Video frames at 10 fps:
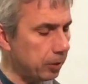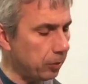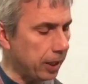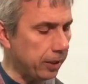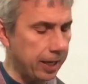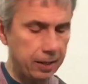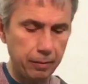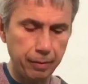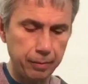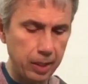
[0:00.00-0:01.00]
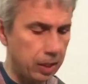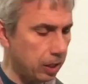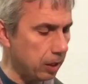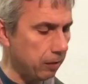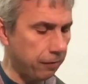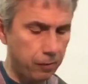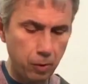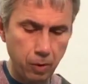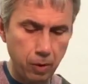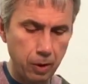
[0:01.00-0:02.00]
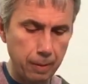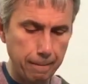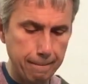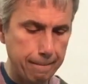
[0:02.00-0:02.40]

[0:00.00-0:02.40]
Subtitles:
me do that again. 3-4.